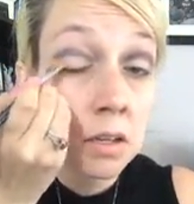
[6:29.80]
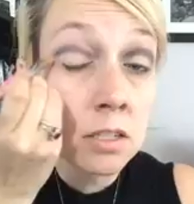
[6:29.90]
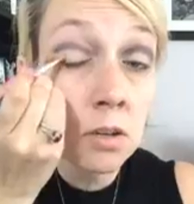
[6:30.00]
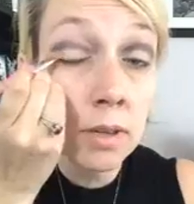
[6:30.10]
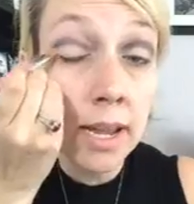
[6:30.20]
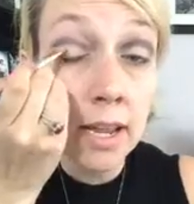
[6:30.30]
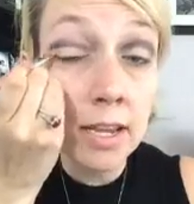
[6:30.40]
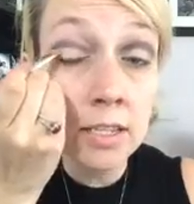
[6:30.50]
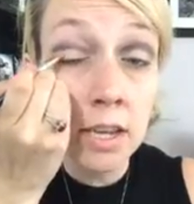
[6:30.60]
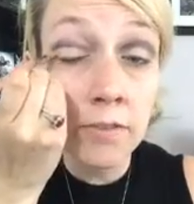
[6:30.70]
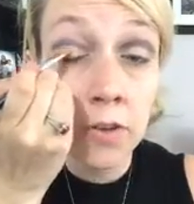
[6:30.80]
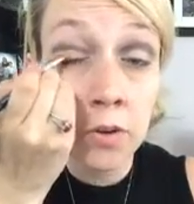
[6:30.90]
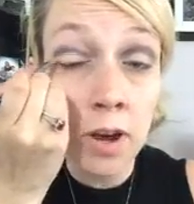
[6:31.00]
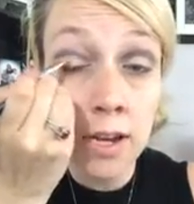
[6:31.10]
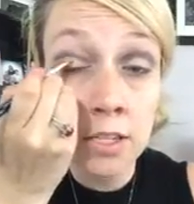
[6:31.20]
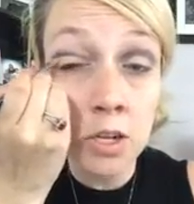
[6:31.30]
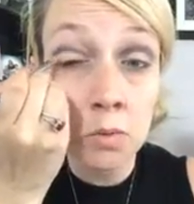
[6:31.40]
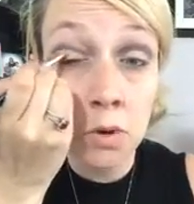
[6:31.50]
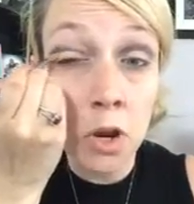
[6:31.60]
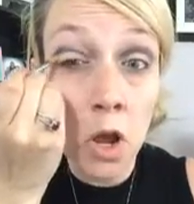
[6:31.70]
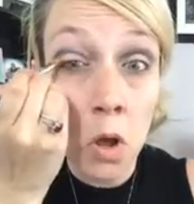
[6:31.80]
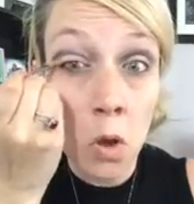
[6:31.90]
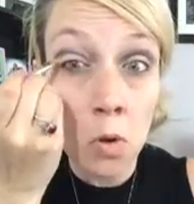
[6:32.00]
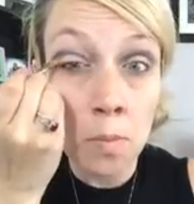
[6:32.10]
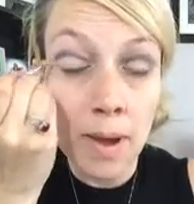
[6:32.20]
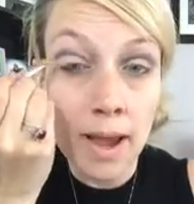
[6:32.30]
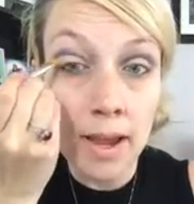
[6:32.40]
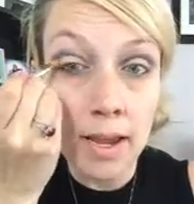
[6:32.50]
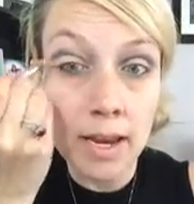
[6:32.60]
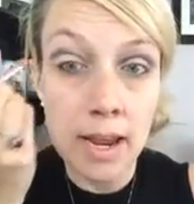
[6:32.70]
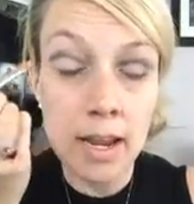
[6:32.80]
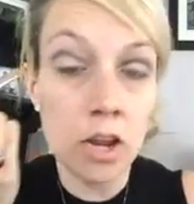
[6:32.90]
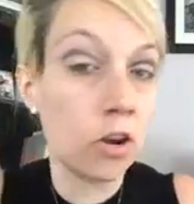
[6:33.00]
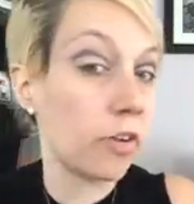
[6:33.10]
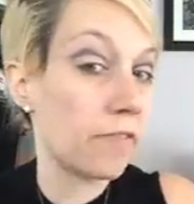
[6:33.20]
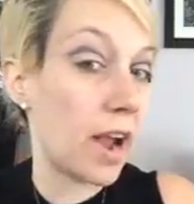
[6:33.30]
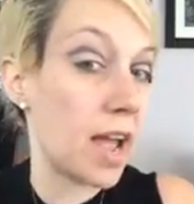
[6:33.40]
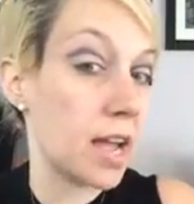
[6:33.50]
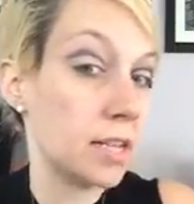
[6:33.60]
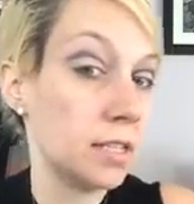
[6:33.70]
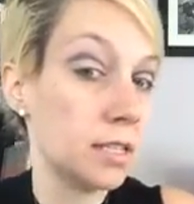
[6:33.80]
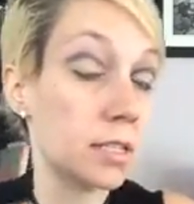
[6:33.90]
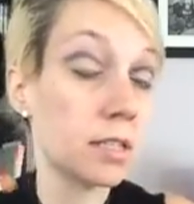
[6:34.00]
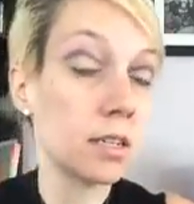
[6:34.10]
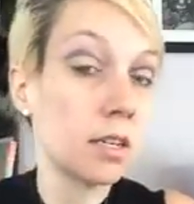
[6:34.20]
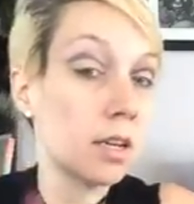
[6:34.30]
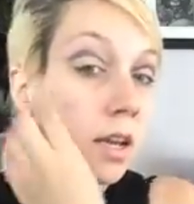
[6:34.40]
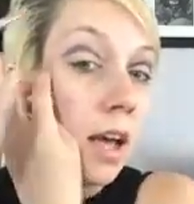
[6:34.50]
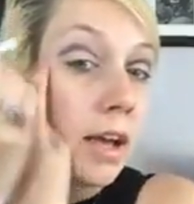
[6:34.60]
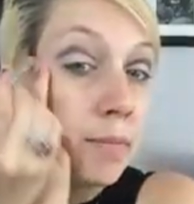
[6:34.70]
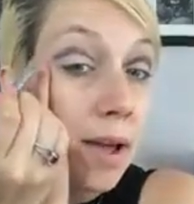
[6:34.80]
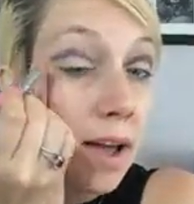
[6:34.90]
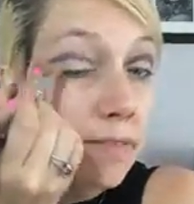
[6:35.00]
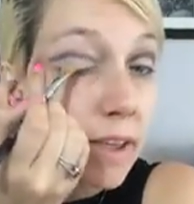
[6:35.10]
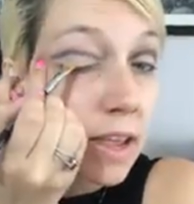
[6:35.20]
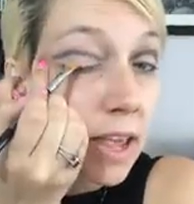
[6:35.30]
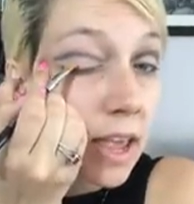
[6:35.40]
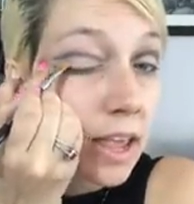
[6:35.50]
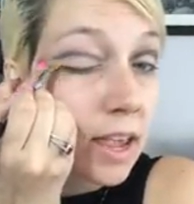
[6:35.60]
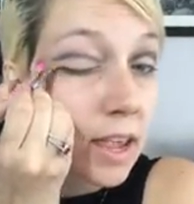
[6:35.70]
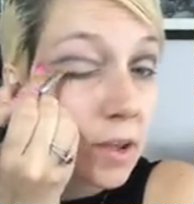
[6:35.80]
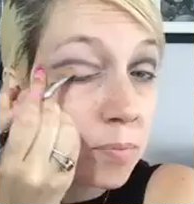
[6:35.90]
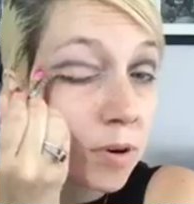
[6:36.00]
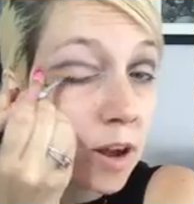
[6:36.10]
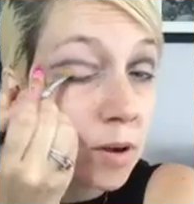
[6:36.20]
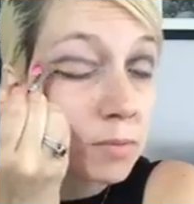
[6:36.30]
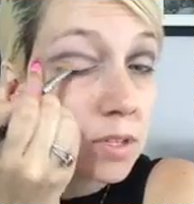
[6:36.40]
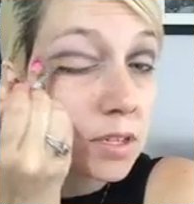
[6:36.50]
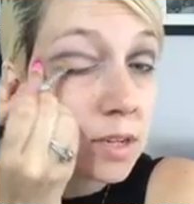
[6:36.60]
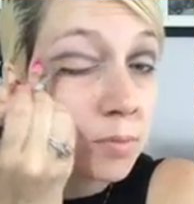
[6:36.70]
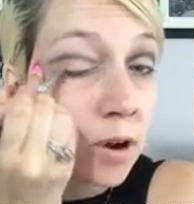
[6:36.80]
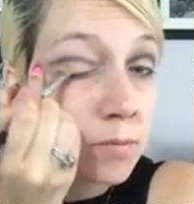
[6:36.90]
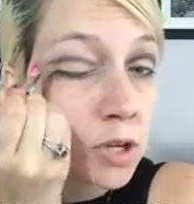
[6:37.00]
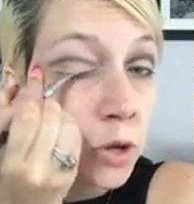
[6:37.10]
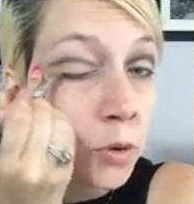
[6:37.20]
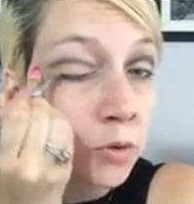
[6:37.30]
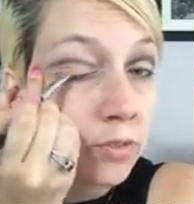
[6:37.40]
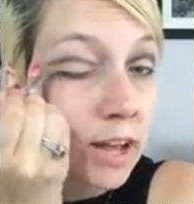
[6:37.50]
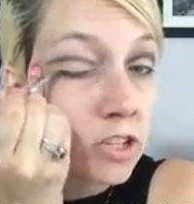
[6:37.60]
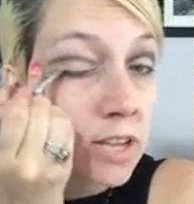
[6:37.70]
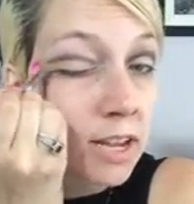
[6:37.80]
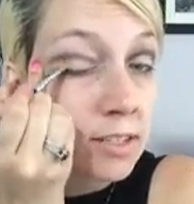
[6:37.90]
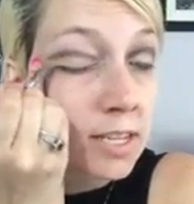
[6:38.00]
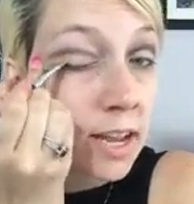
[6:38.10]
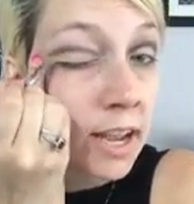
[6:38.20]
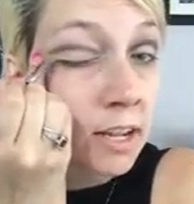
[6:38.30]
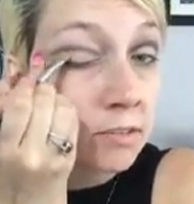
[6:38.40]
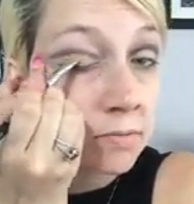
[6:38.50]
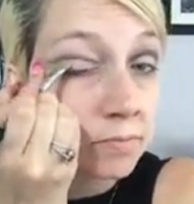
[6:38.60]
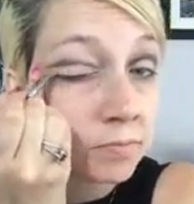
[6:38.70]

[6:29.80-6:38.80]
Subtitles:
So ladies, if you guys don't know, my Canadian girlfriends, I'm having a impromptu flash sale tonight